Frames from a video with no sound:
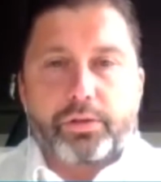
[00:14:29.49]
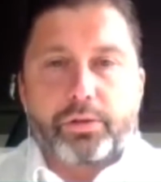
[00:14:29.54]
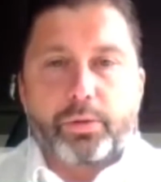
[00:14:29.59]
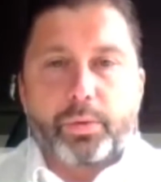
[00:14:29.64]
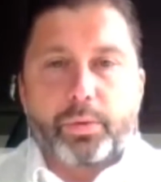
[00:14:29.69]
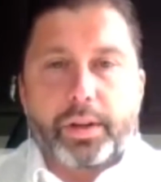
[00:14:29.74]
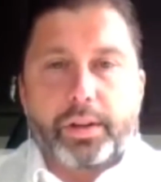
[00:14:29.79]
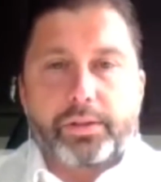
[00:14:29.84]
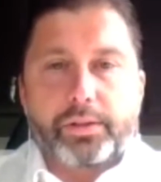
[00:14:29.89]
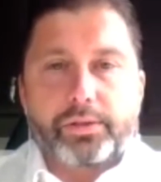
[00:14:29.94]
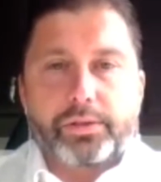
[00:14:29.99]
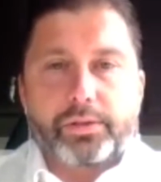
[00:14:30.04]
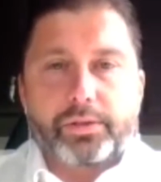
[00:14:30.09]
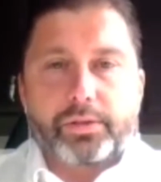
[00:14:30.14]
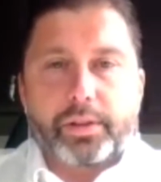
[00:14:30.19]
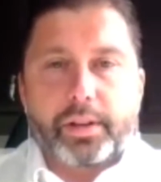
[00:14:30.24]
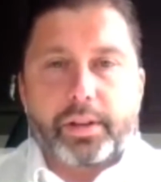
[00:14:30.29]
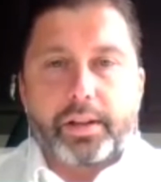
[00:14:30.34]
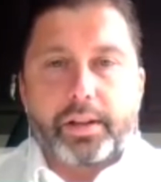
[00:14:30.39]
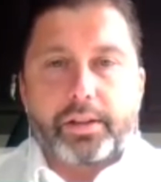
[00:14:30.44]
2
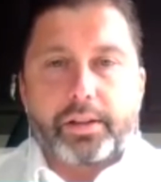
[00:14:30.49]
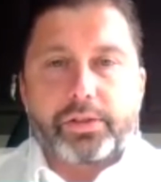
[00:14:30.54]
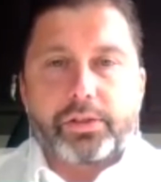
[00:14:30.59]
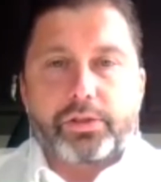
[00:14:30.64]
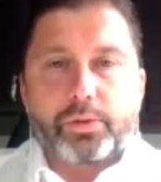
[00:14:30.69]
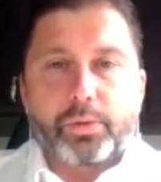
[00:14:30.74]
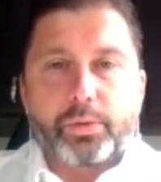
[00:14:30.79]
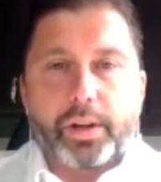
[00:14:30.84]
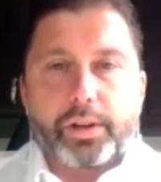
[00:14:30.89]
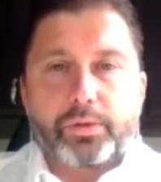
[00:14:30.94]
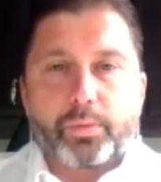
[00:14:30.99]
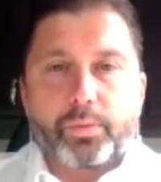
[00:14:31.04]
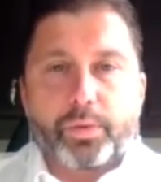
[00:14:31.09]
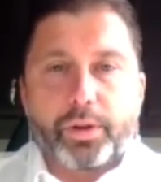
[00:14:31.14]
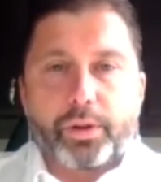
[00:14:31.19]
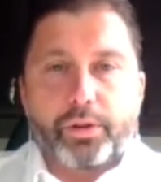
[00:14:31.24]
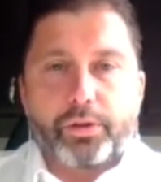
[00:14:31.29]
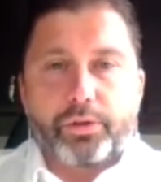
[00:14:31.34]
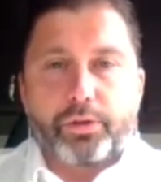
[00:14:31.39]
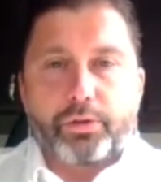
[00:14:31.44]
weeks in a situation where
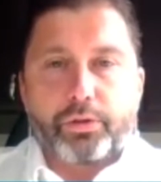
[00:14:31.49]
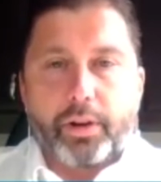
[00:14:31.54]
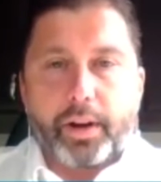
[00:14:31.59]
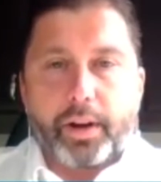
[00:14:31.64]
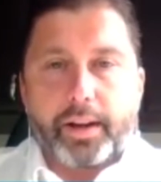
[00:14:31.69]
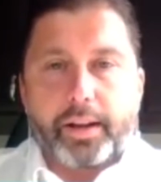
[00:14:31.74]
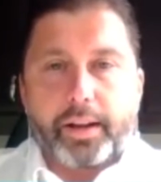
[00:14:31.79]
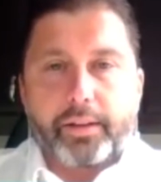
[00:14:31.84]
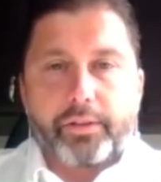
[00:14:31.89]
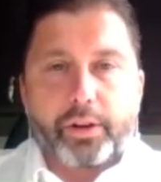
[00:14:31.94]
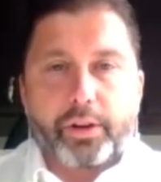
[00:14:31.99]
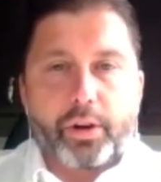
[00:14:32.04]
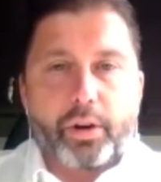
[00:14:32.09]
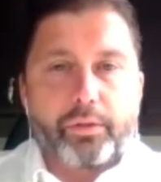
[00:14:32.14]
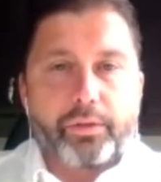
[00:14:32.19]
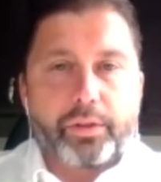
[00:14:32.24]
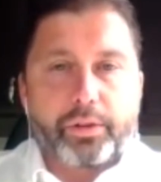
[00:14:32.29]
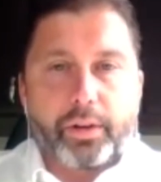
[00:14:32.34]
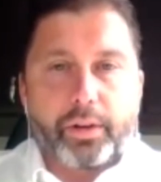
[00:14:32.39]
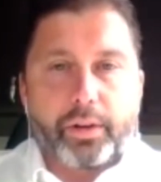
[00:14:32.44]
you do not have a
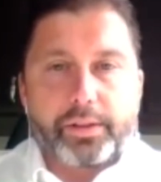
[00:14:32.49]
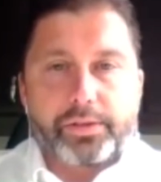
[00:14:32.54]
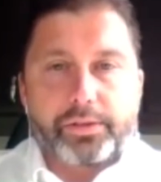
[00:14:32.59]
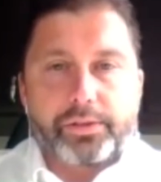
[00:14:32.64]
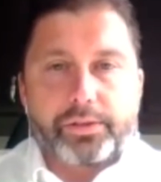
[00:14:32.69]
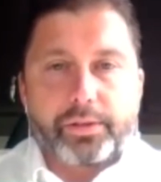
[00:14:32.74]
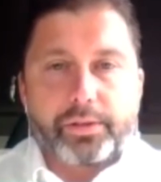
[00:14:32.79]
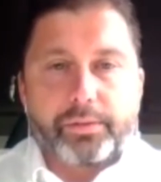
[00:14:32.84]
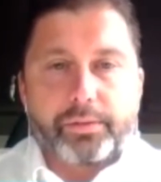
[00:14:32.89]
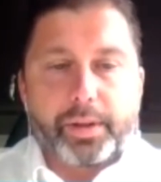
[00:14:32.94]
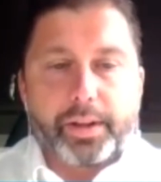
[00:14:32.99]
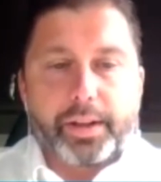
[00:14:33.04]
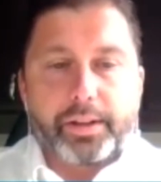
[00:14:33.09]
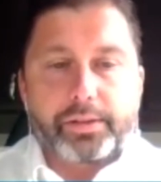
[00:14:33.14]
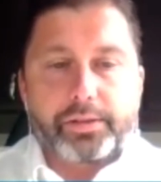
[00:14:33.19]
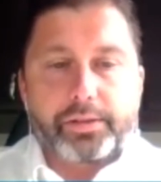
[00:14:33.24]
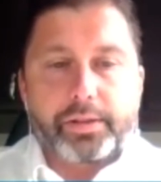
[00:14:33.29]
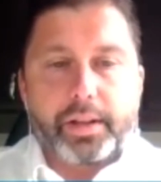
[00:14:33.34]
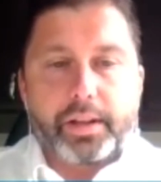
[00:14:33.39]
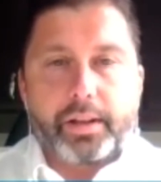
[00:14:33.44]
COVID crisis in
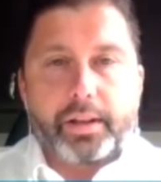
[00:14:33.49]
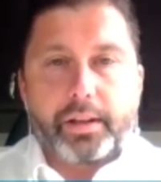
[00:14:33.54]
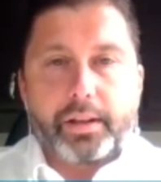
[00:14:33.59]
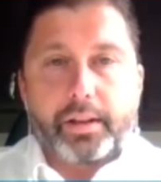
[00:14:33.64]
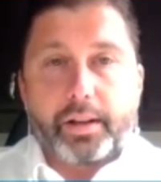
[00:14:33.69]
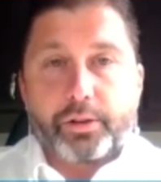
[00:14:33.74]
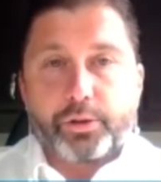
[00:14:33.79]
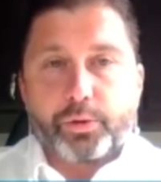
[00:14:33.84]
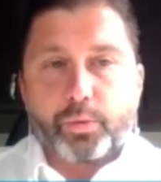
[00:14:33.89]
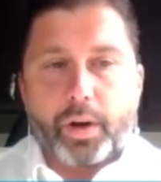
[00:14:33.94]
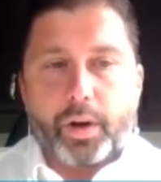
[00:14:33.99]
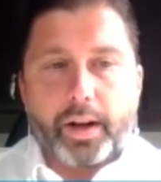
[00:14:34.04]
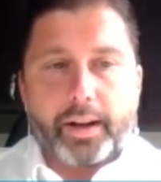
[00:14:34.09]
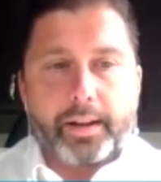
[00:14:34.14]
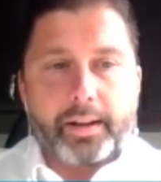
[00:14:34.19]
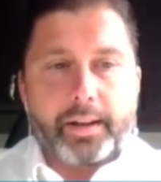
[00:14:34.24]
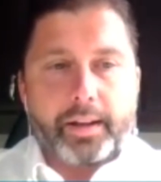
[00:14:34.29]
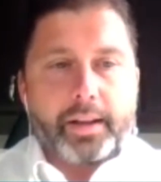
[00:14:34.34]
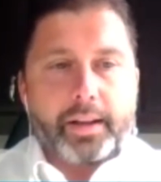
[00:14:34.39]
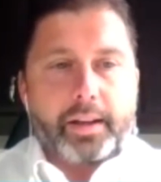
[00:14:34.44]
place. Here's why.